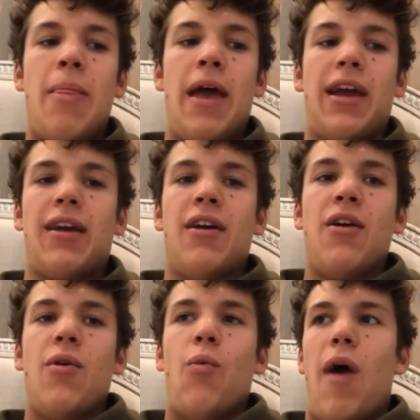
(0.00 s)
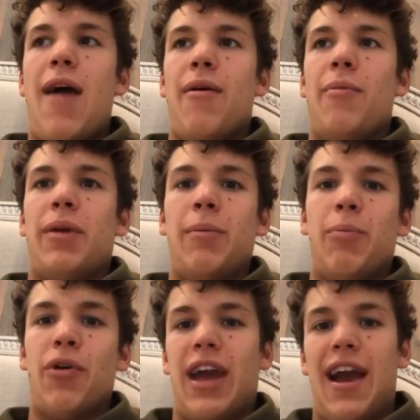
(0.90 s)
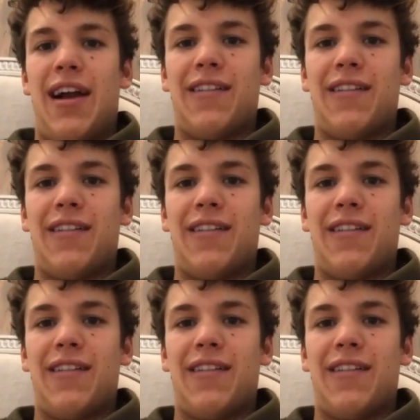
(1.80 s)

like why would people care?